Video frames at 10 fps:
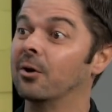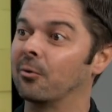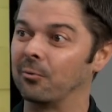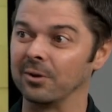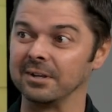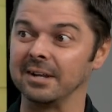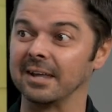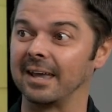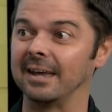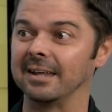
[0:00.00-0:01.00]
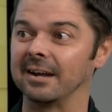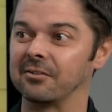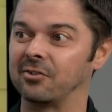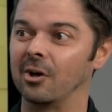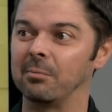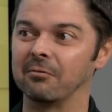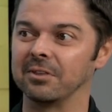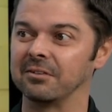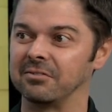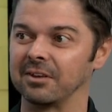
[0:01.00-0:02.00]
really need Acadiana's help over
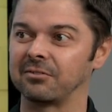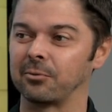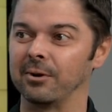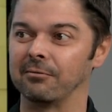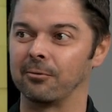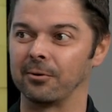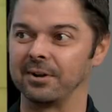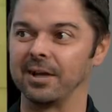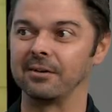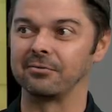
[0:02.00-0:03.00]
these next three or four days